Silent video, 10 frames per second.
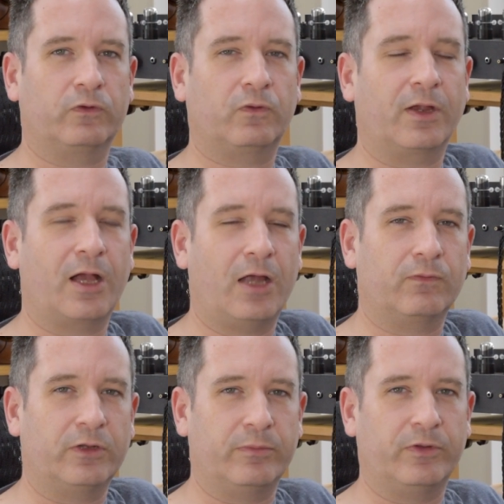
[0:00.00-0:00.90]
so I can't
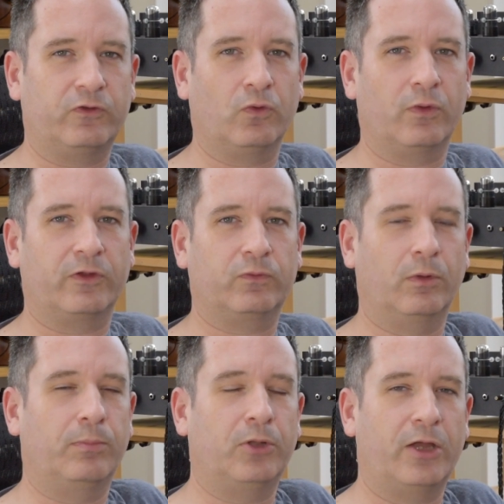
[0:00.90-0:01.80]
really be sure this will
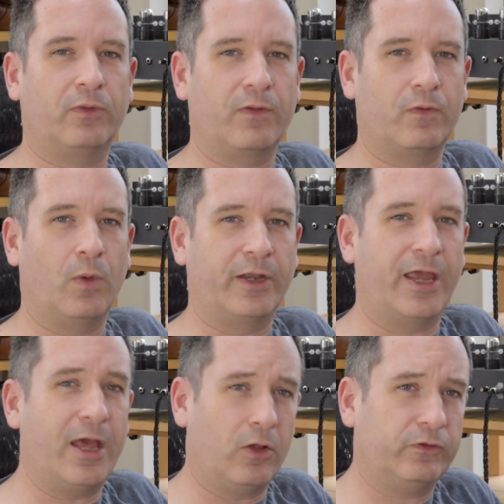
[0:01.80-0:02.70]
apply to everyone
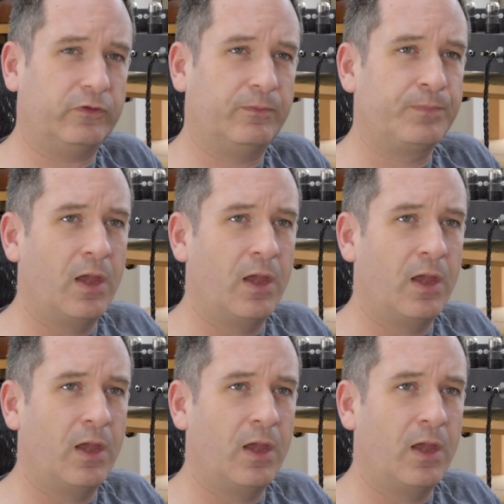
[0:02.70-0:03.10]
else.